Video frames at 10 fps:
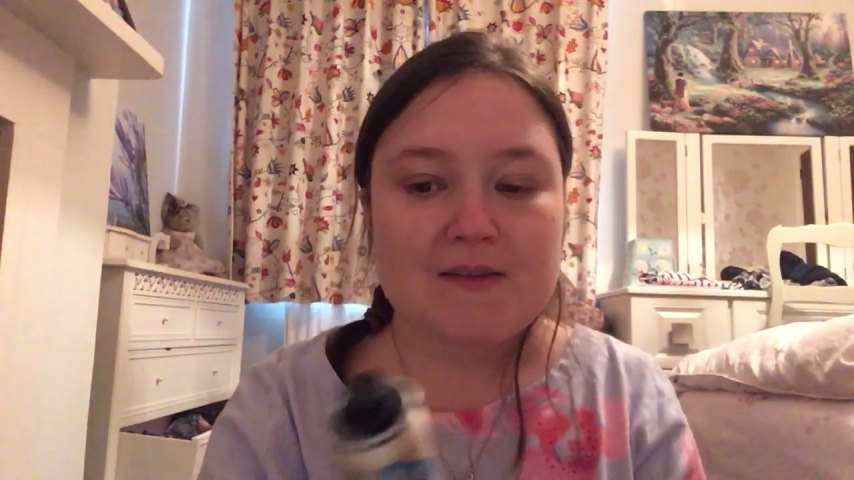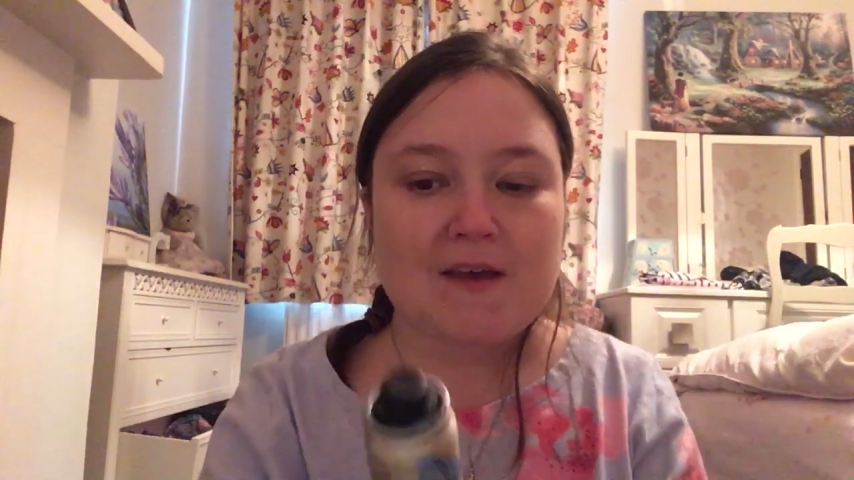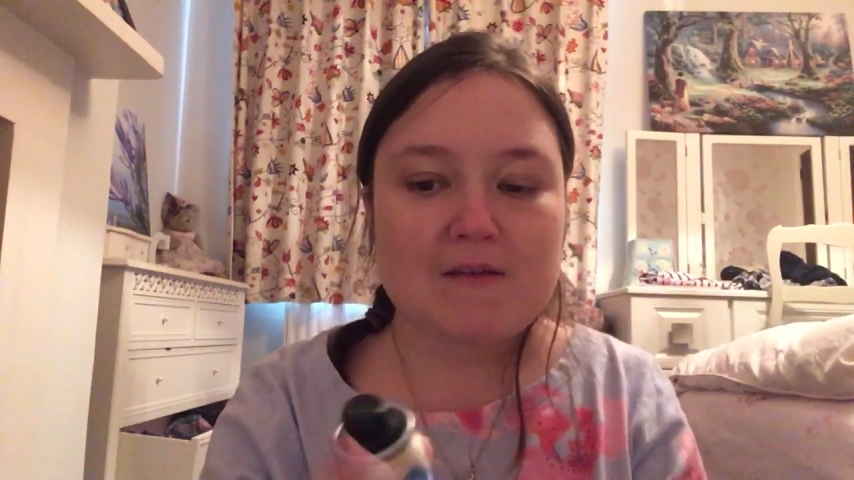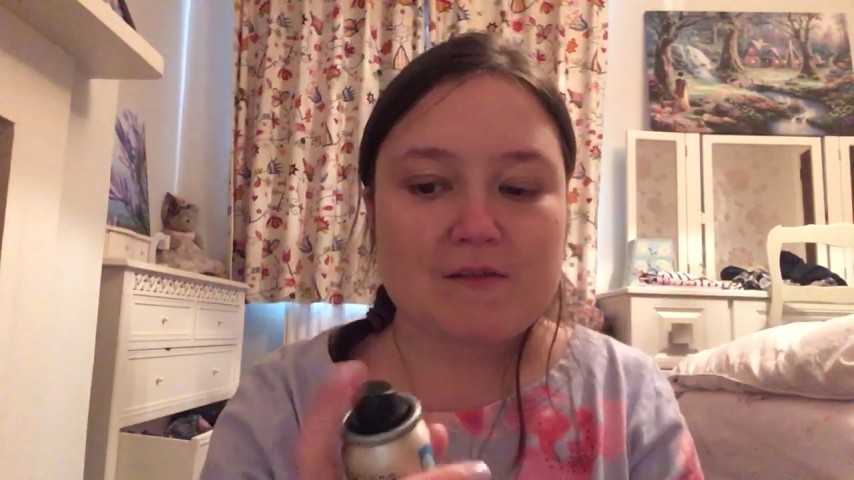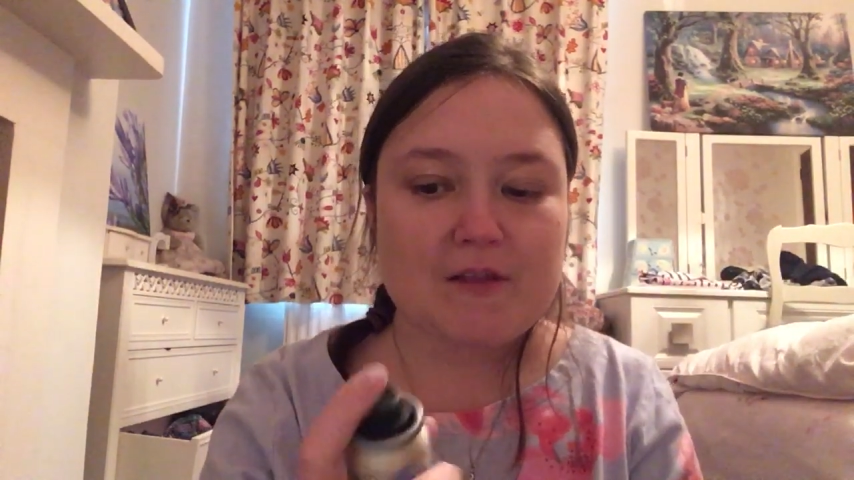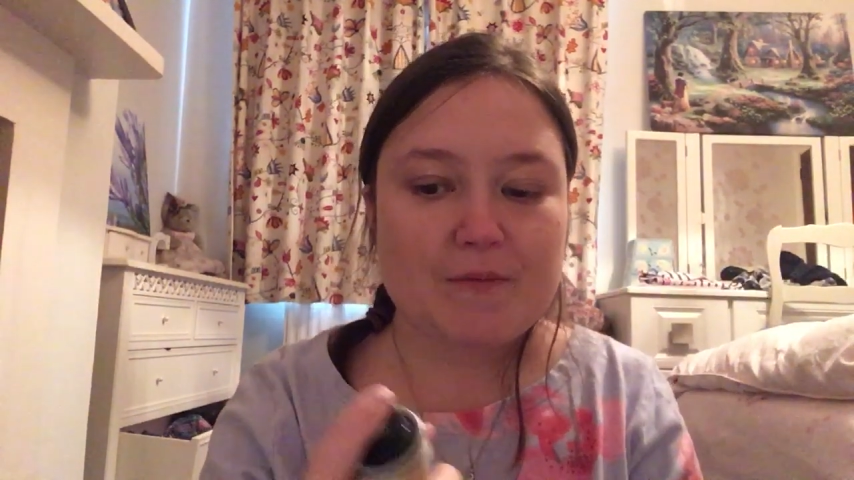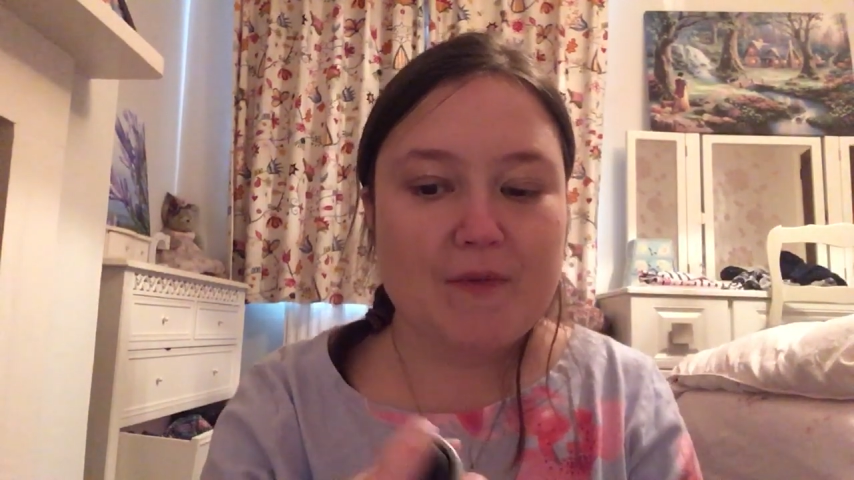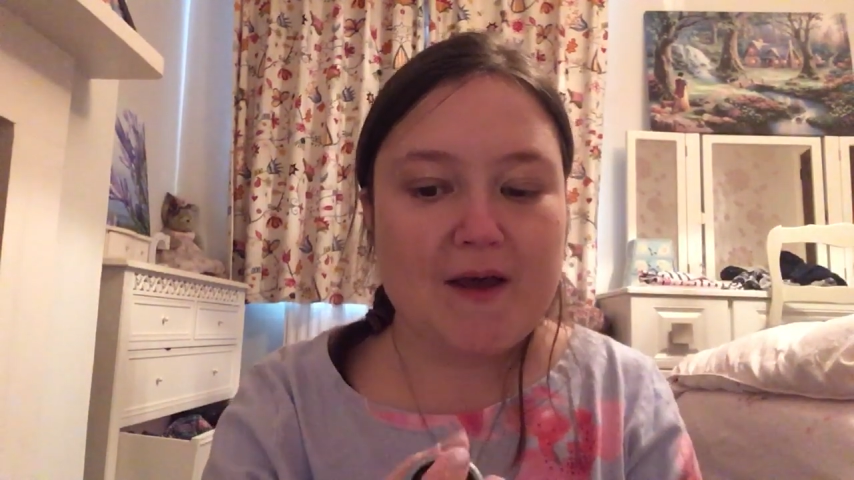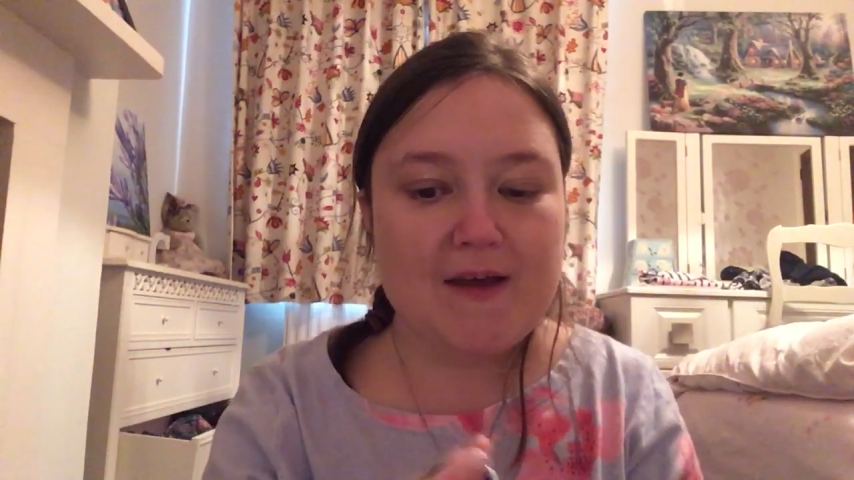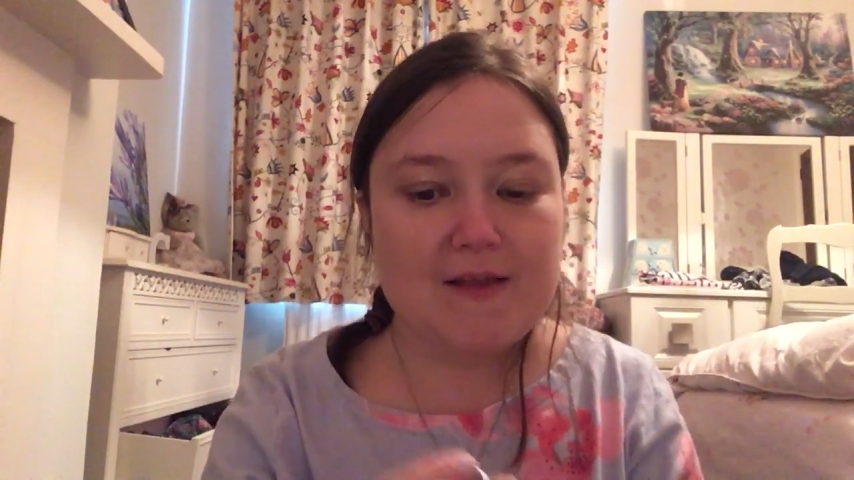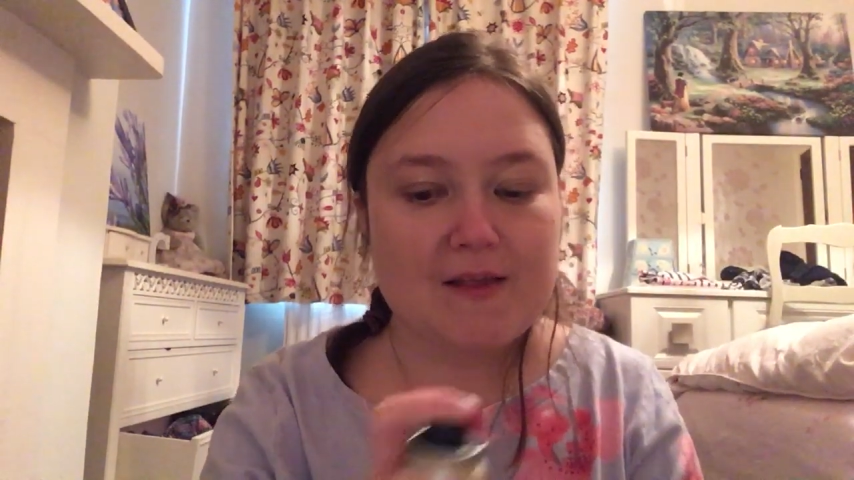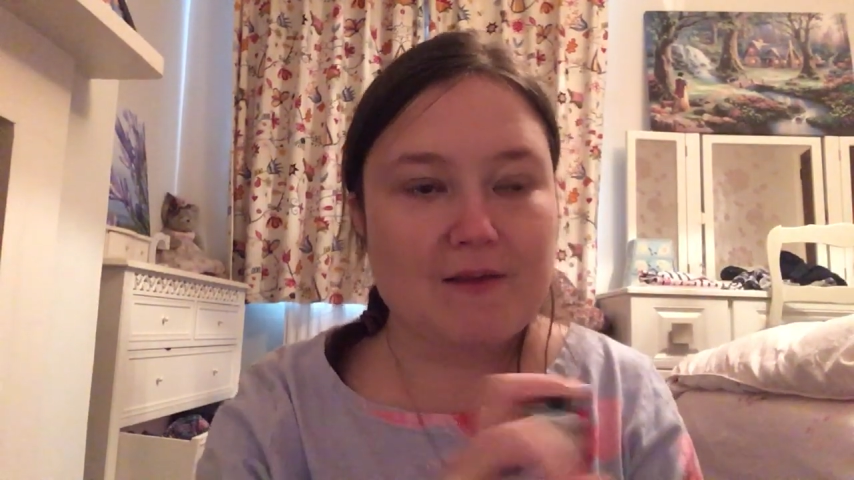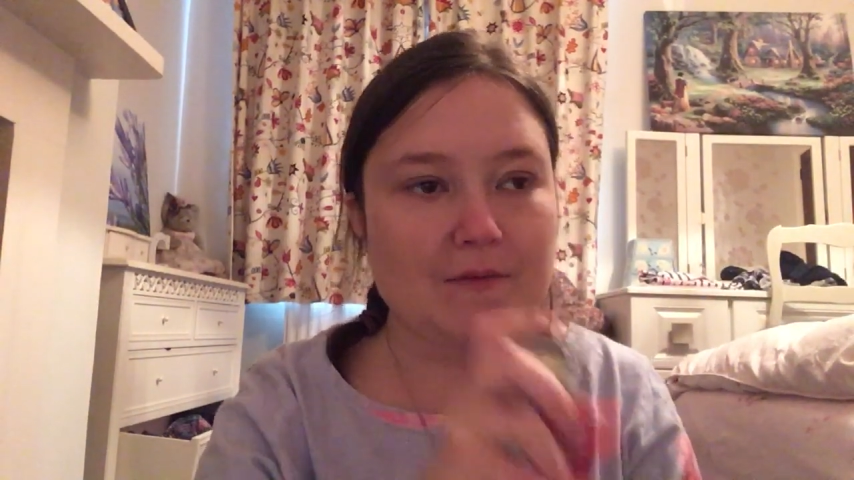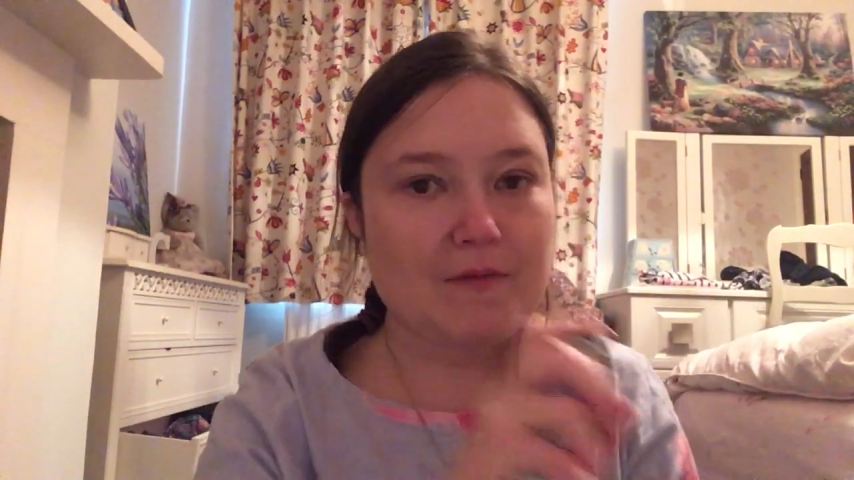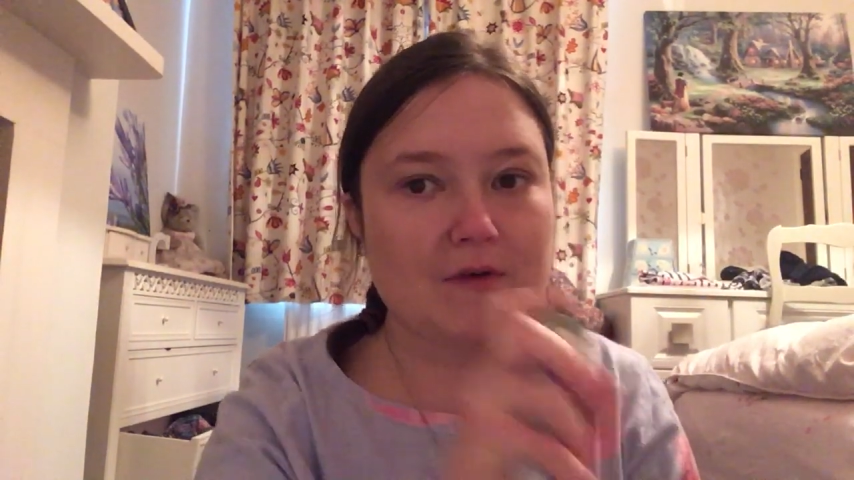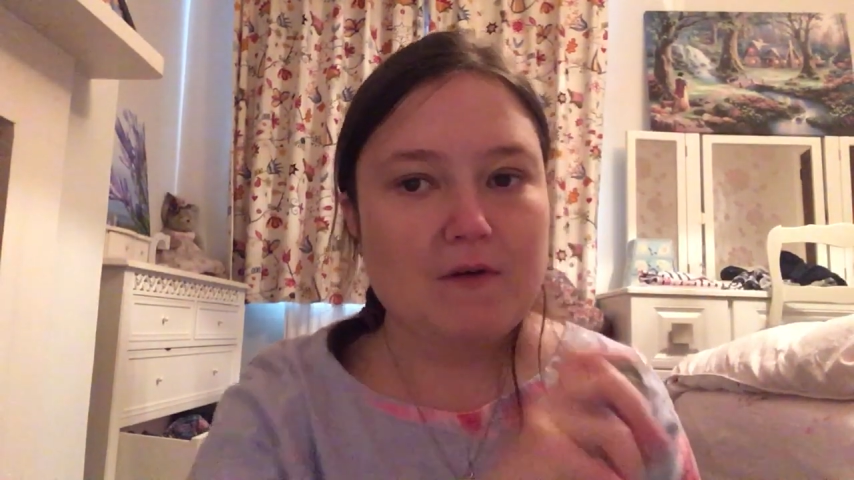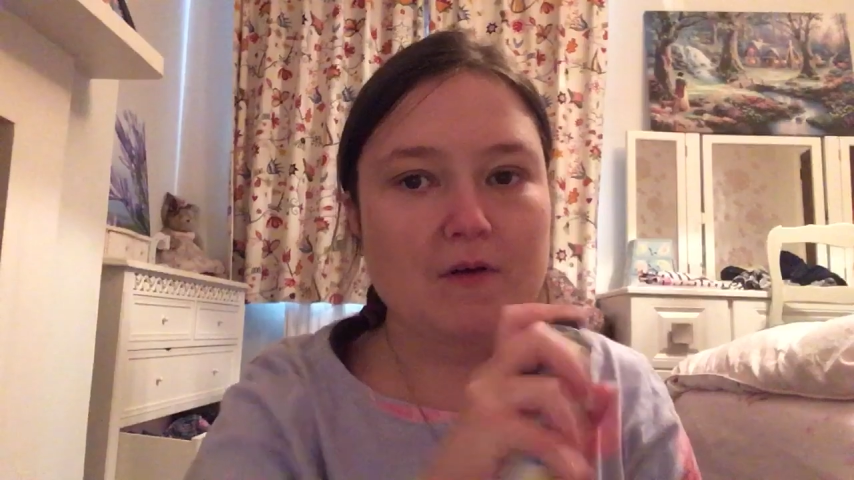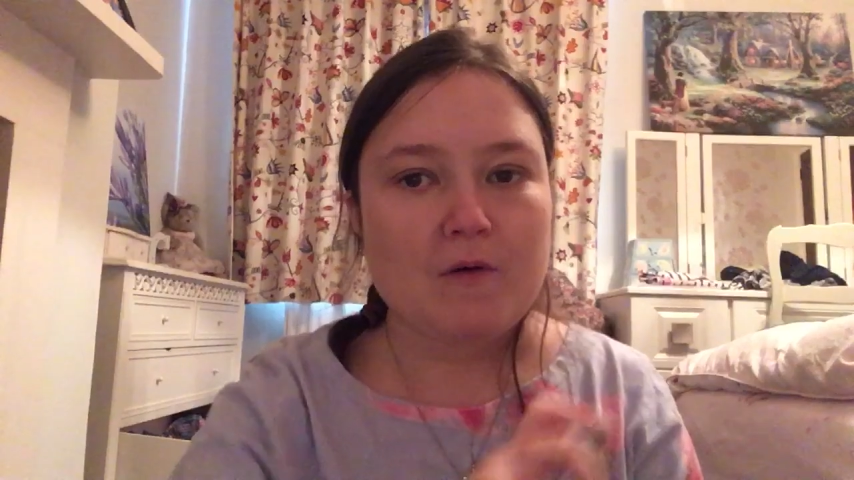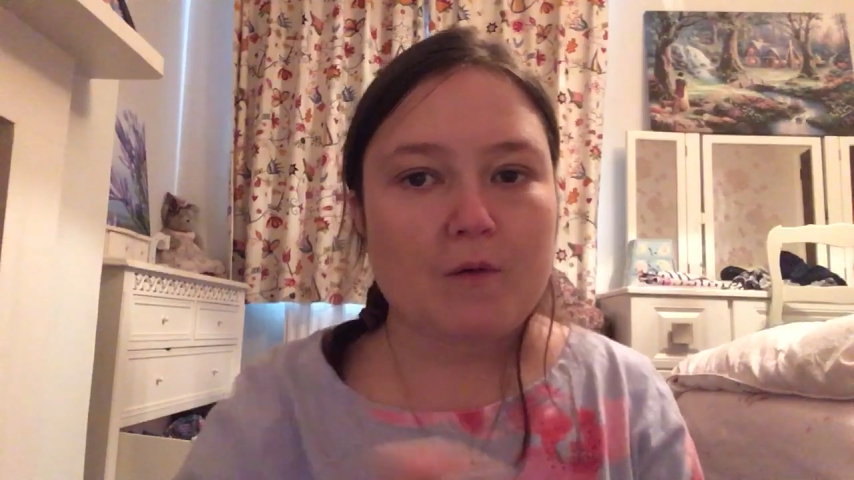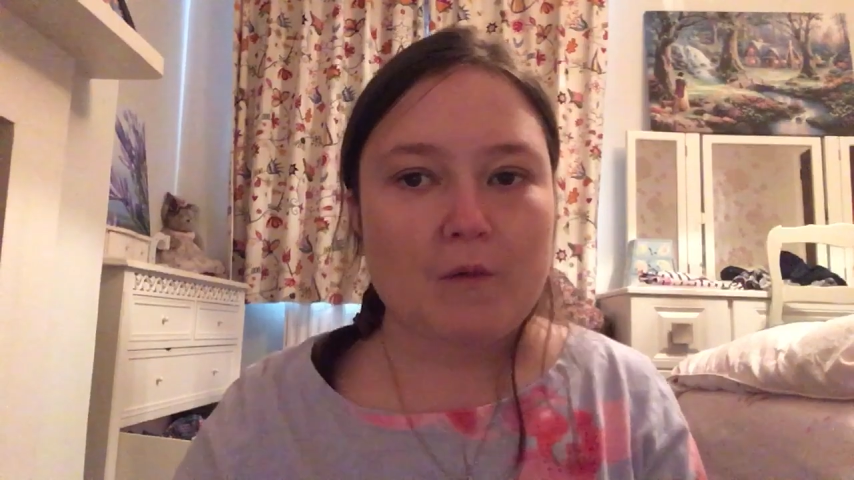Deodorant spray, it's